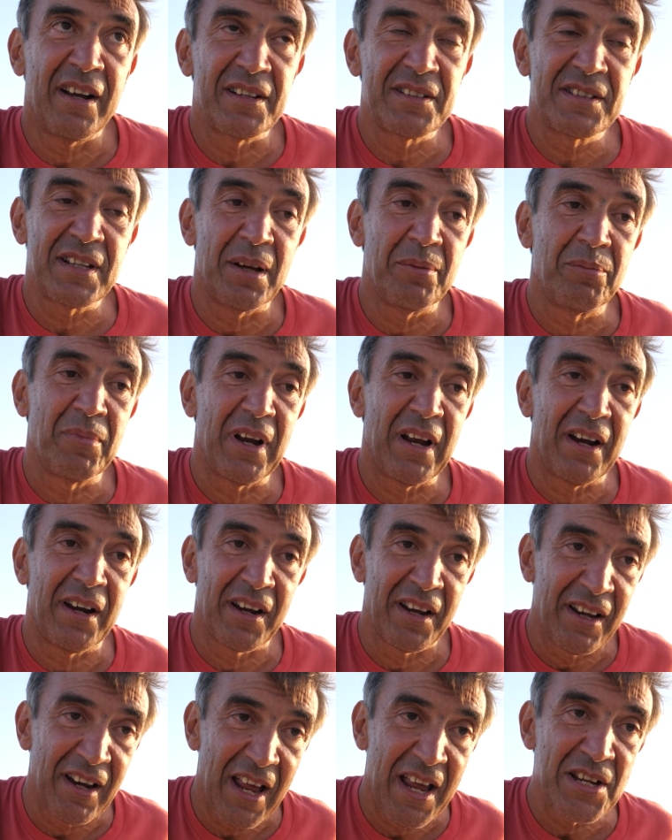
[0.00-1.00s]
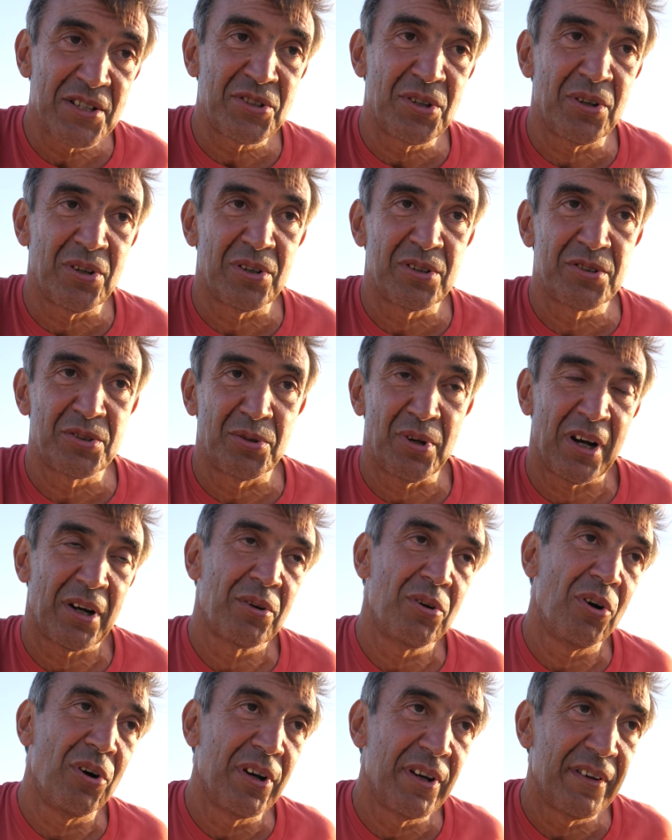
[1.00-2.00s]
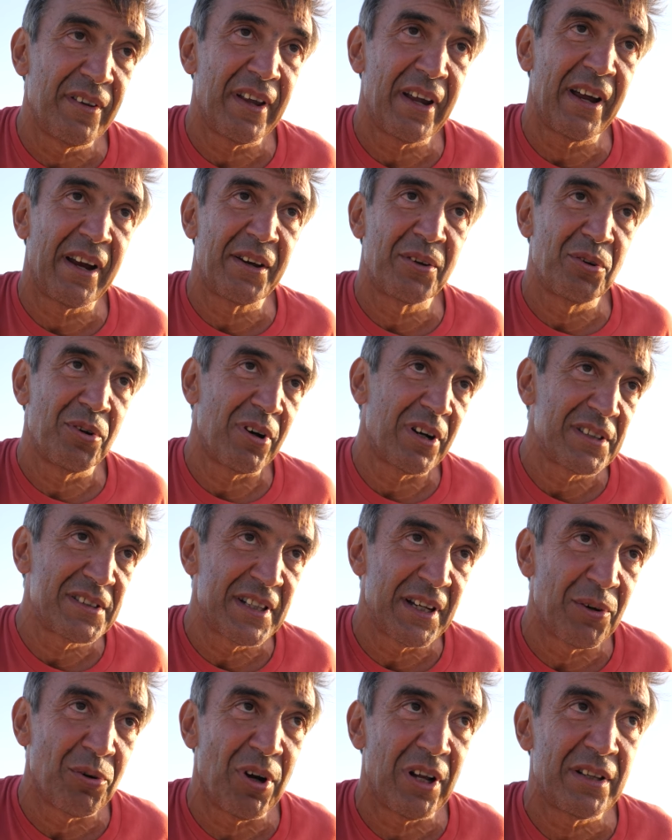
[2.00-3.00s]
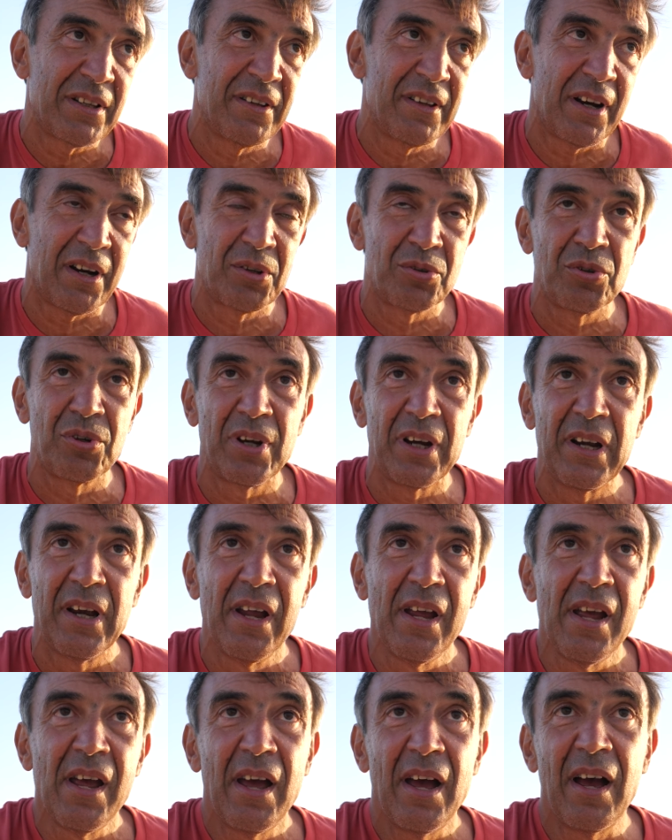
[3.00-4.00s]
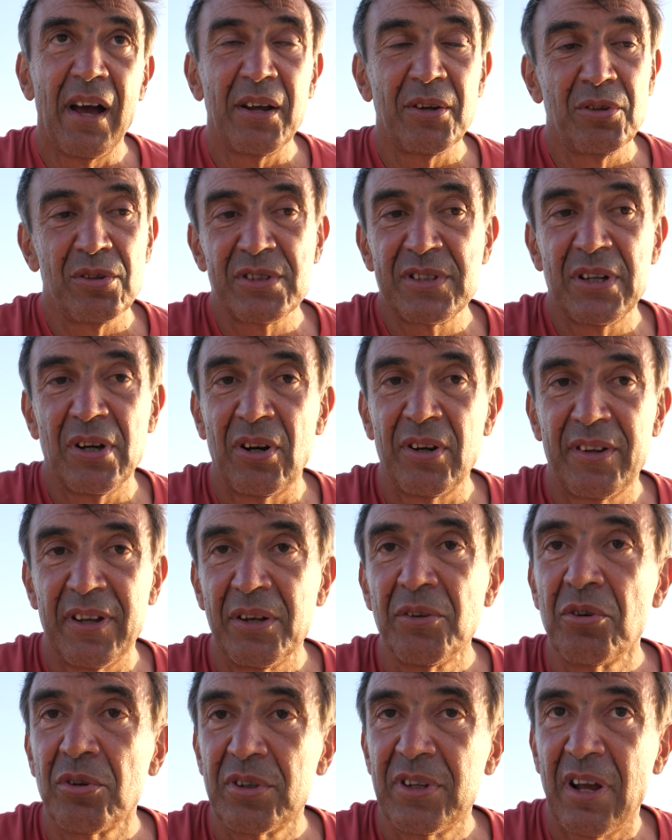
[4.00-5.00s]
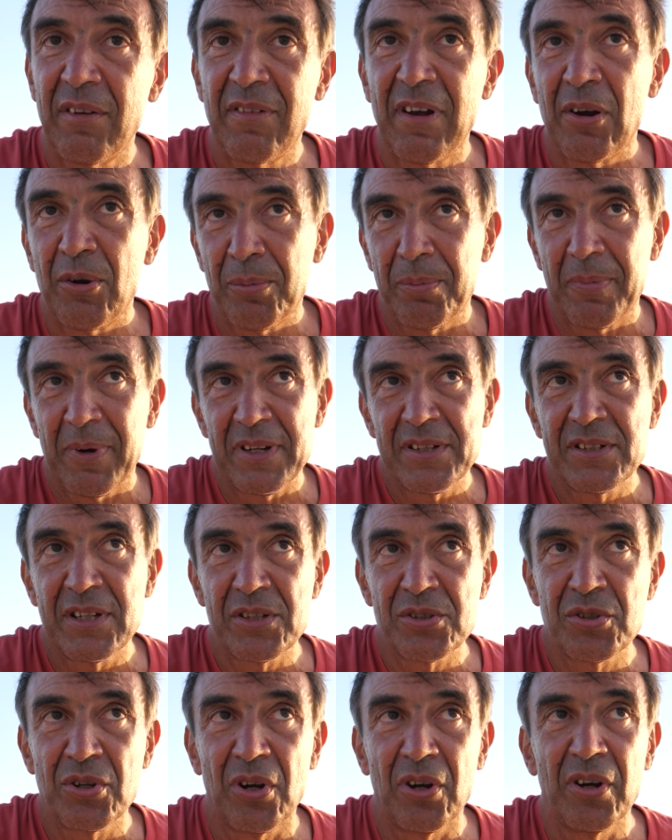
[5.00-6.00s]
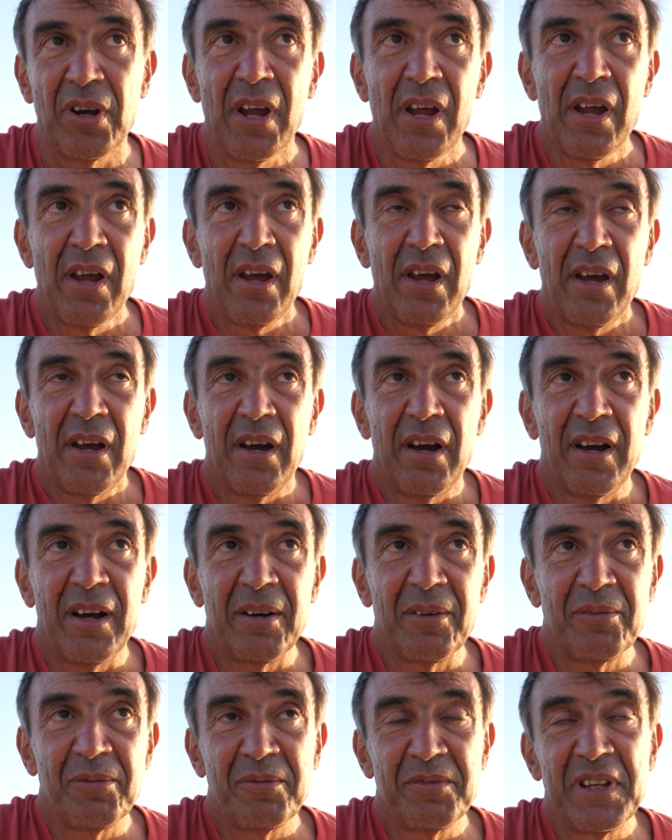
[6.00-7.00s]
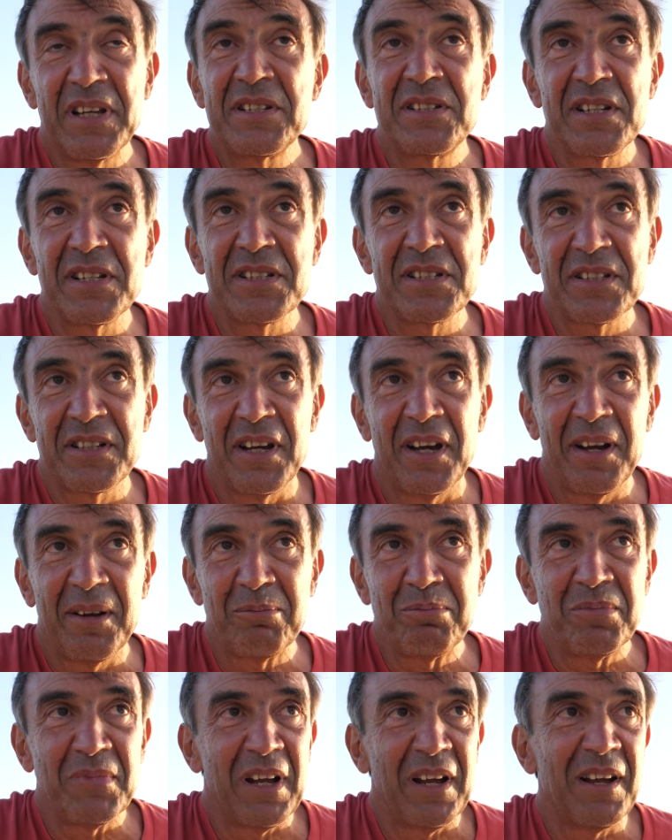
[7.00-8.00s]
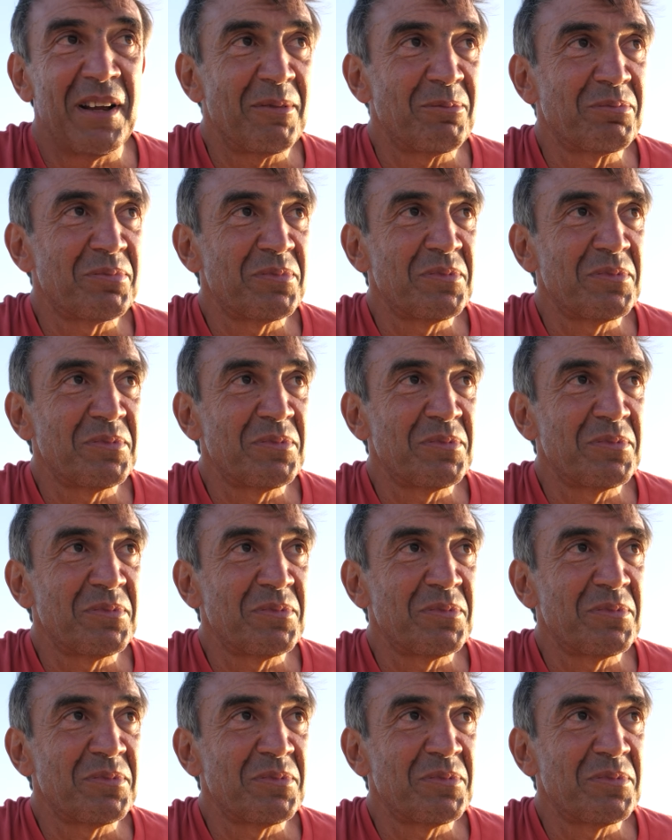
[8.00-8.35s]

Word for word: some relations, you are going there. You are see what they are doing. you see all the new developments and so on. Uh, this is, uh, uh,